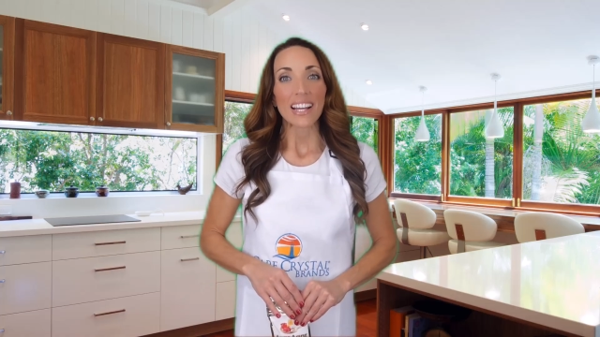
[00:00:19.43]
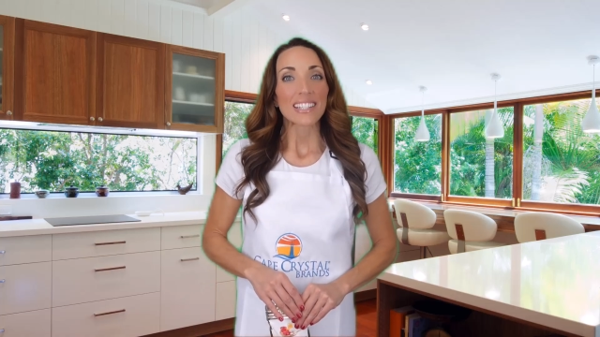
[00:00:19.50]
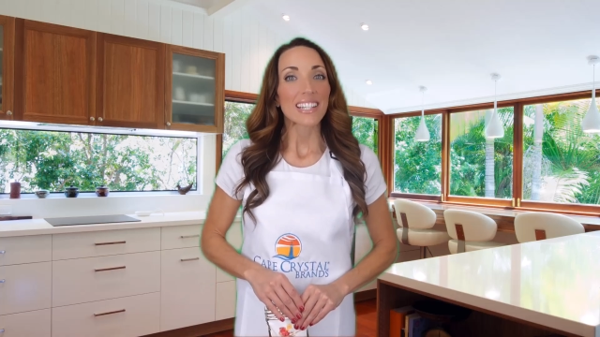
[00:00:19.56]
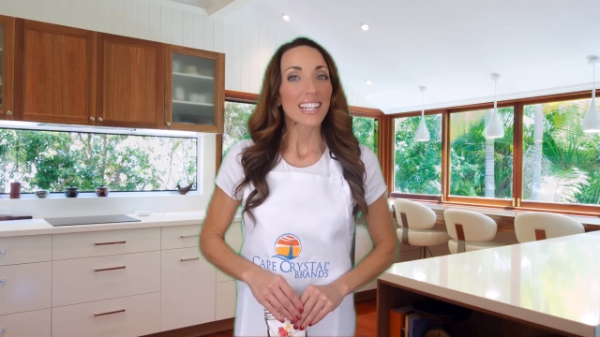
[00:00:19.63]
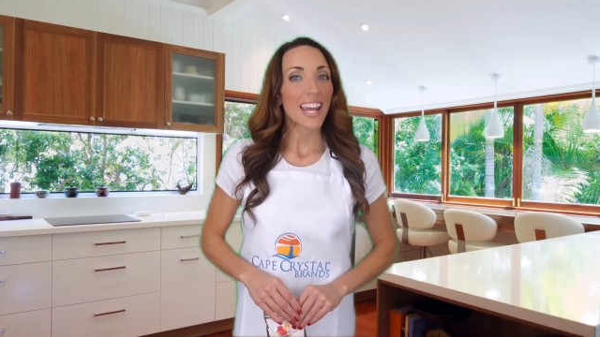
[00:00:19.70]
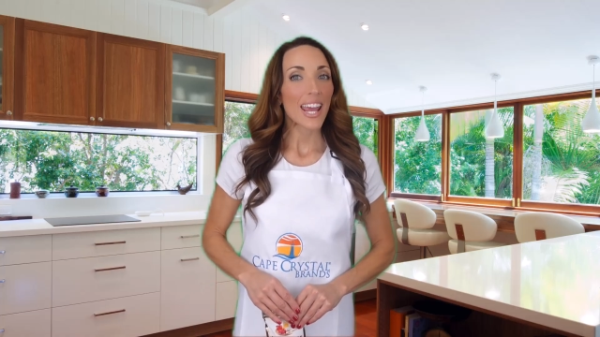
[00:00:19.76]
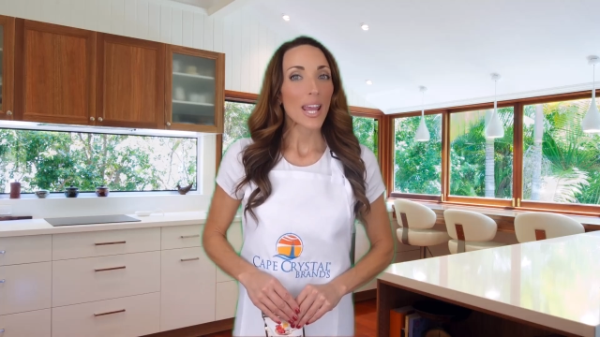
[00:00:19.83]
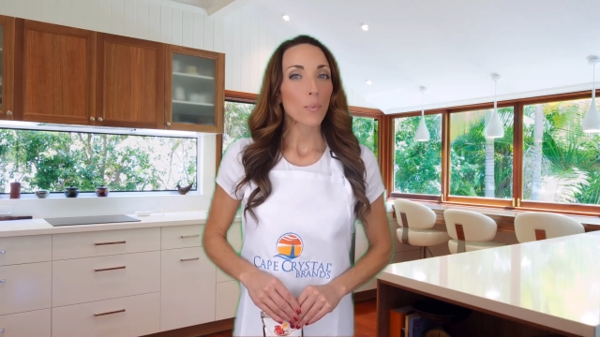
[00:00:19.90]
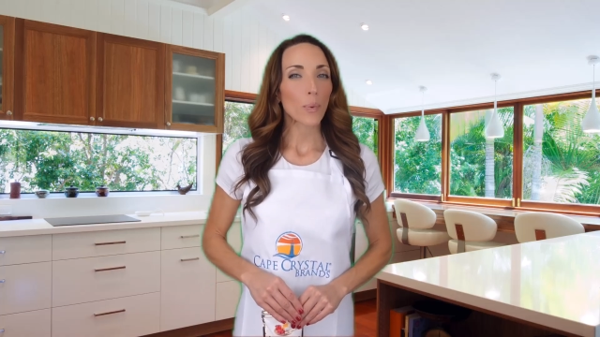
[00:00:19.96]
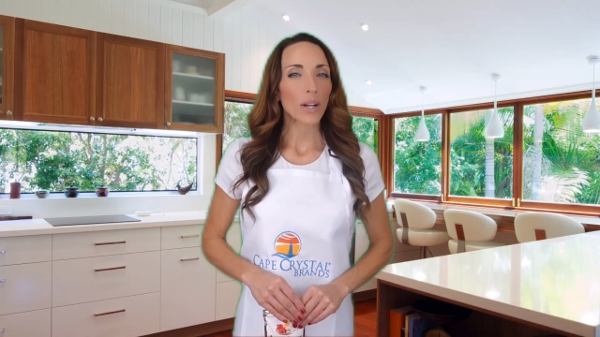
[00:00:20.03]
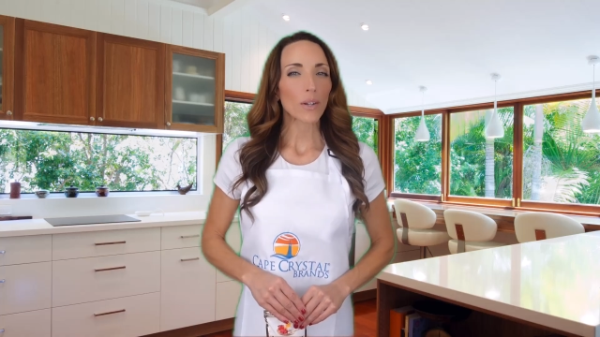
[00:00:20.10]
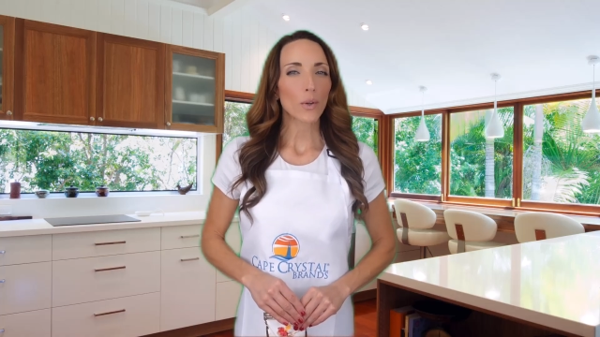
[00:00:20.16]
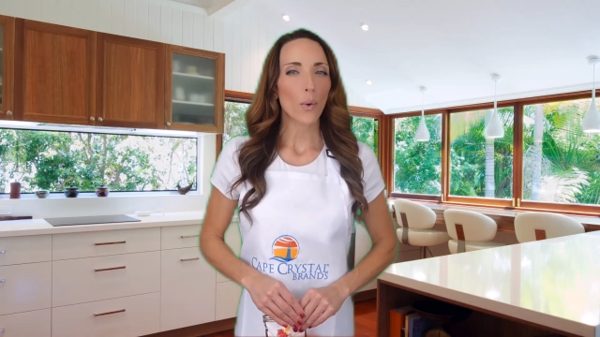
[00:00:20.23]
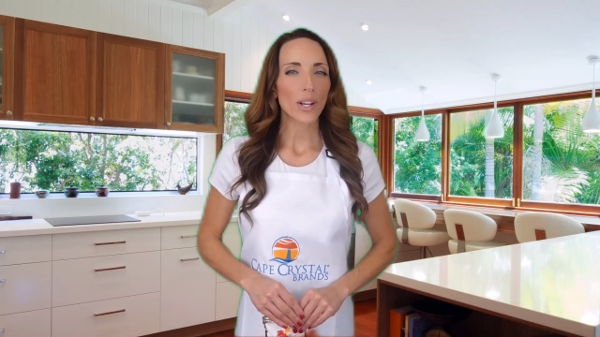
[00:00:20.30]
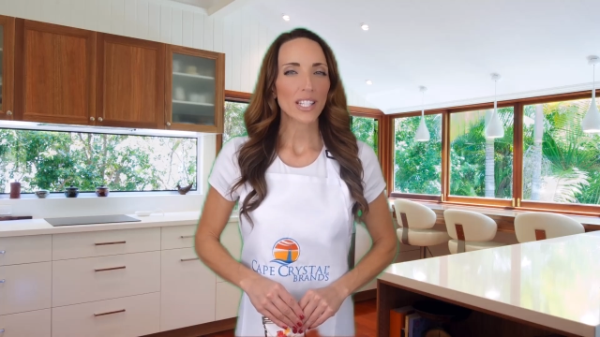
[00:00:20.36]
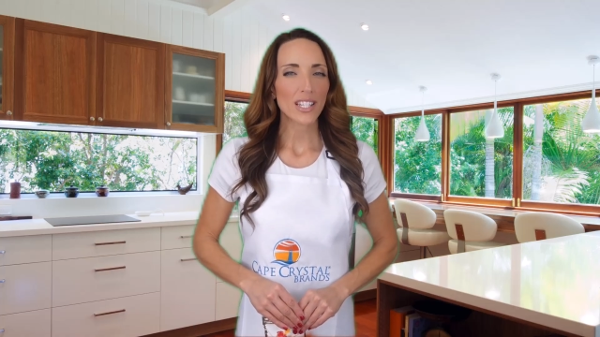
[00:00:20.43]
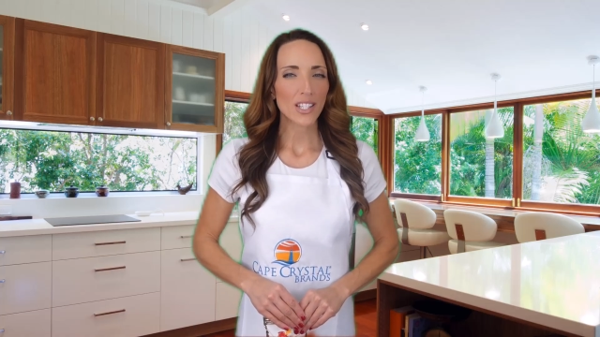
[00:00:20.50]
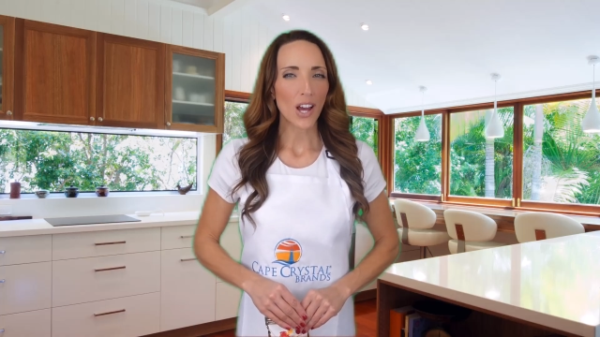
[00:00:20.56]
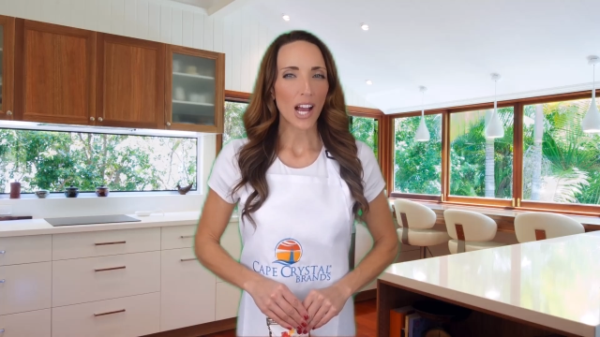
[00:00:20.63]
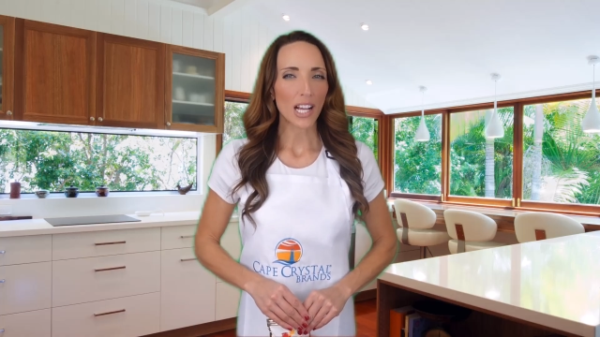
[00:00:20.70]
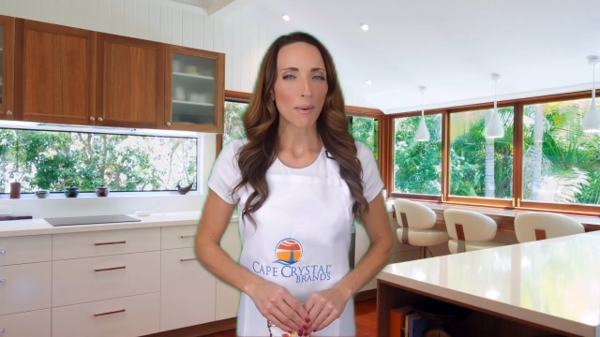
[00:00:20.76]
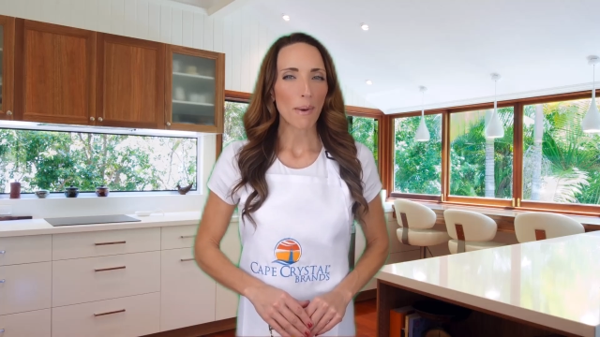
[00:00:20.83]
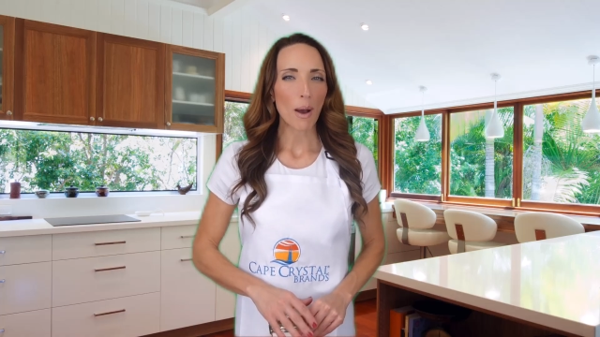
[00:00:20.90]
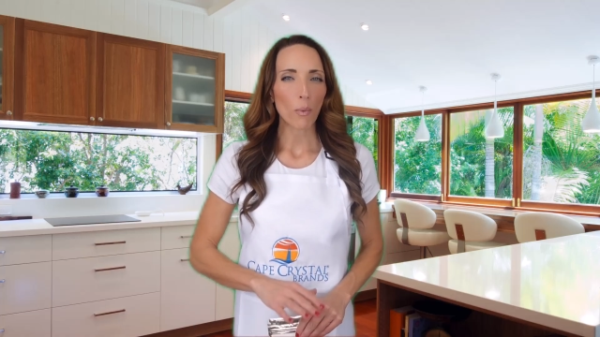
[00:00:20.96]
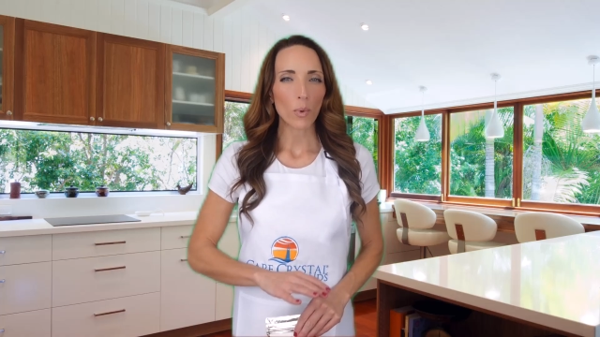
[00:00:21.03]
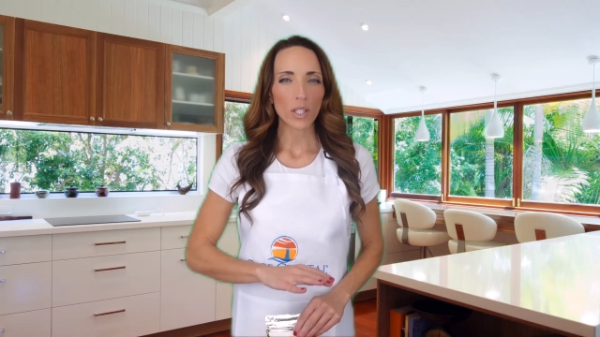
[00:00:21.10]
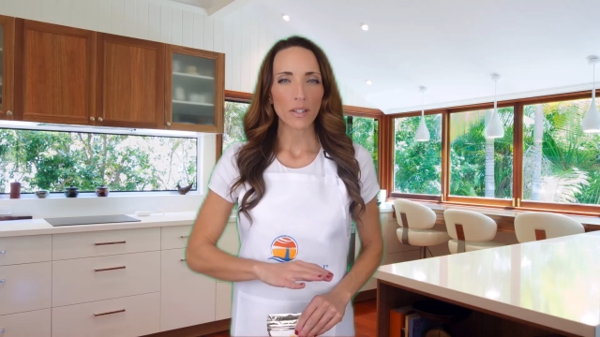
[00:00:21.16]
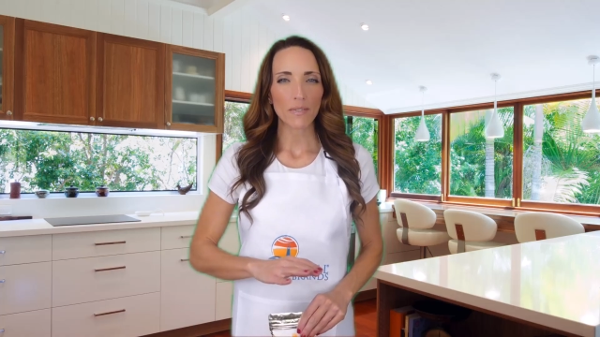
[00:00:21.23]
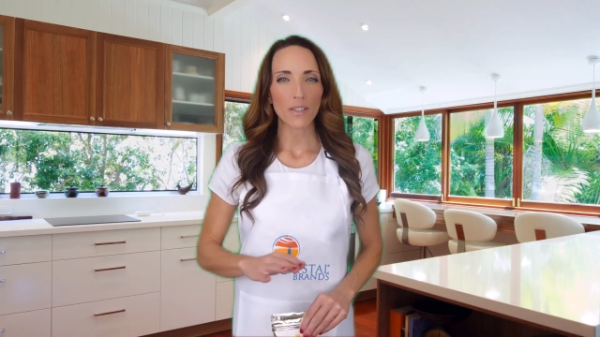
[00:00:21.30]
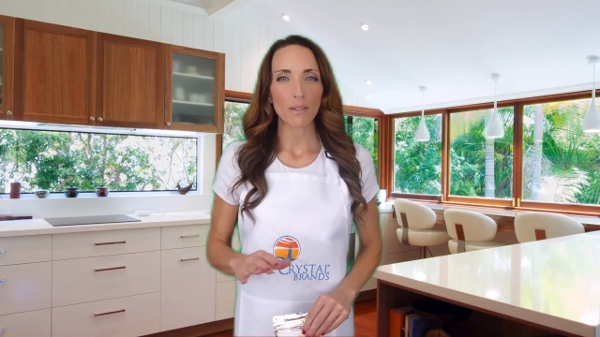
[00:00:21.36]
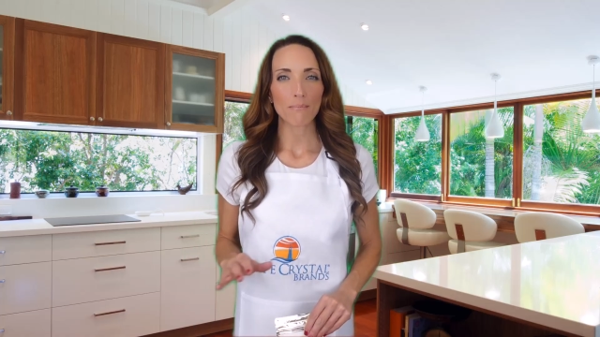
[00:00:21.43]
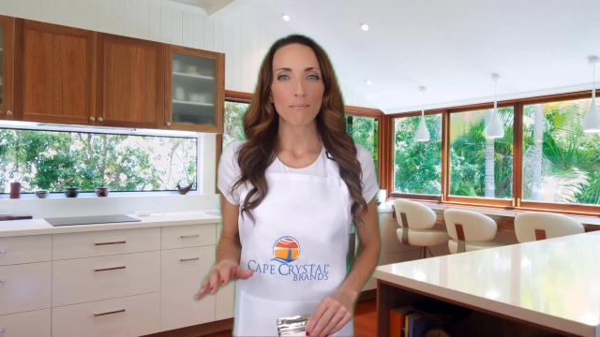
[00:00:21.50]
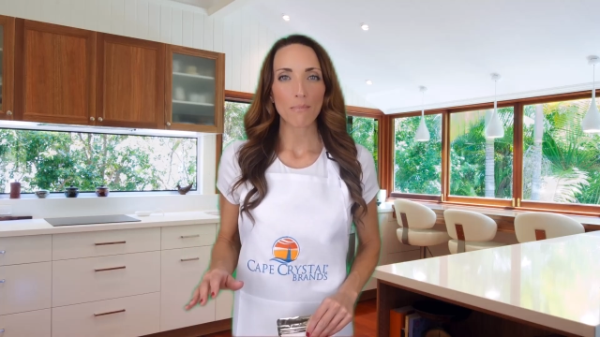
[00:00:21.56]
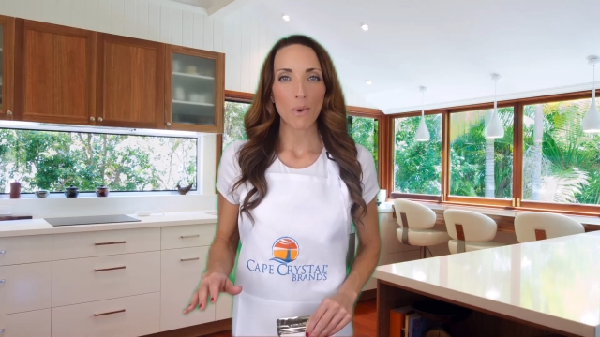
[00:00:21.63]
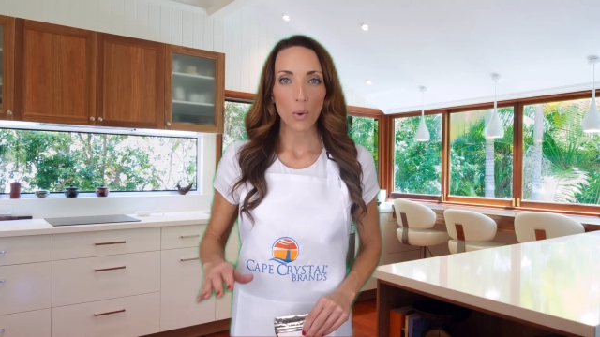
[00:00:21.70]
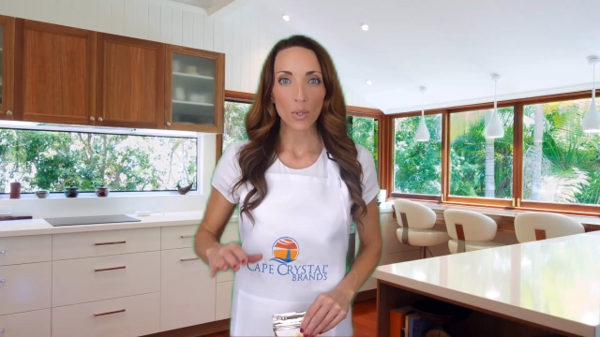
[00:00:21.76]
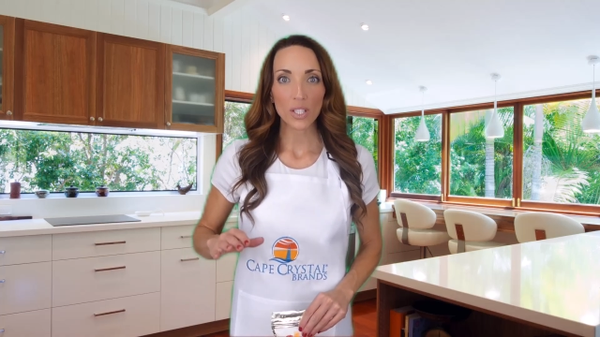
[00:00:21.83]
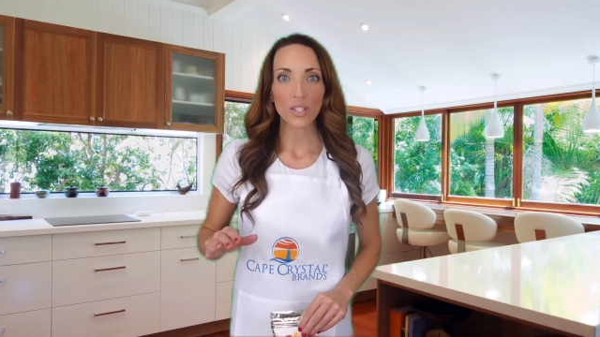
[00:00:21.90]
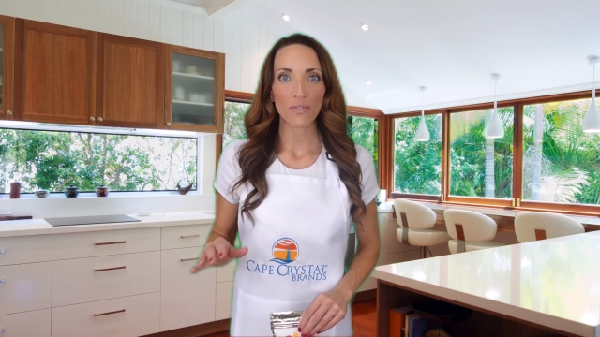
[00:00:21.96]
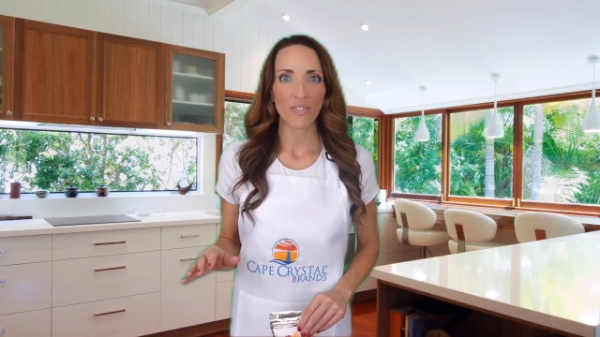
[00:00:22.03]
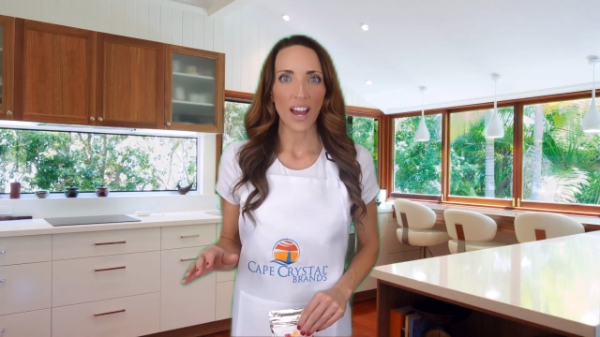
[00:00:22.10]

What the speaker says: Today we're going to talk about one of the most